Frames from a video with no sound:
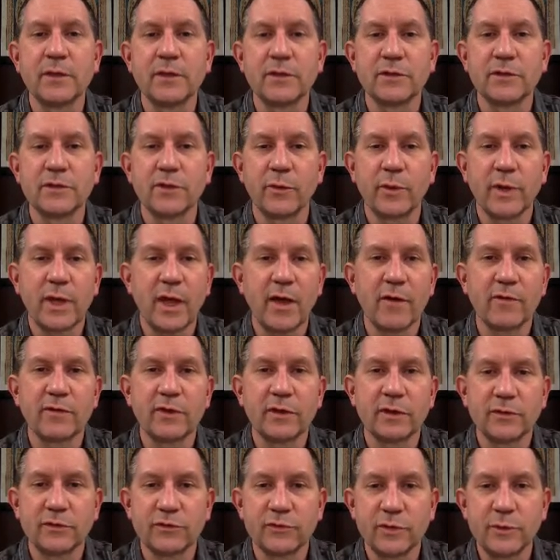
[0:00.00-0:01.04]
So we have
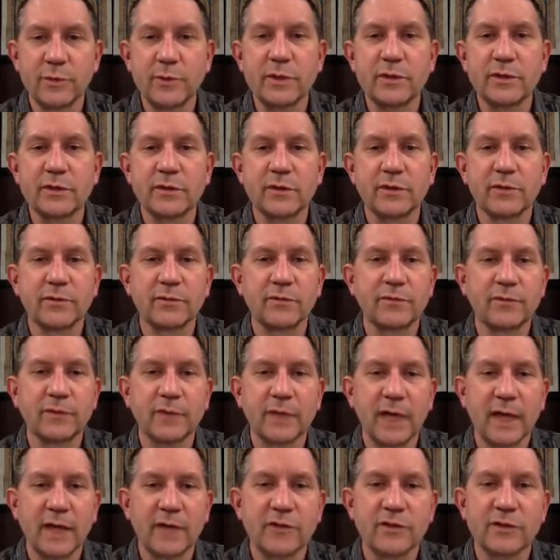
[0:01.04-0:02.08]
an attributive
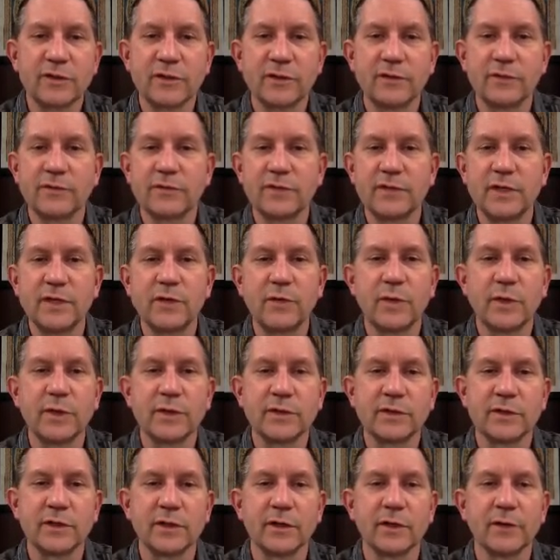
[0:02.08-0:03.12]
adjective
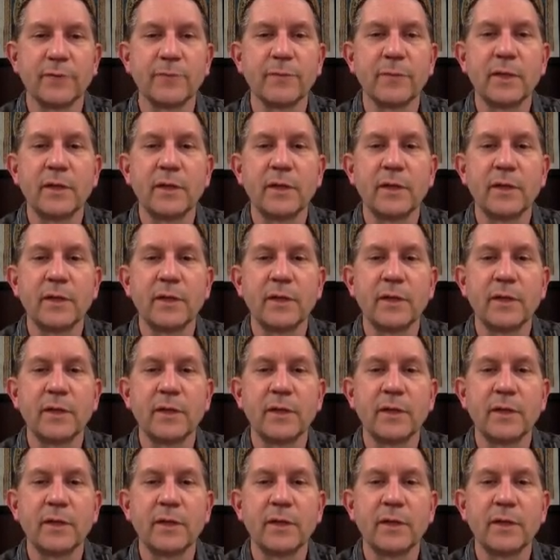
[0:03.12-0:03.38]
sequence here.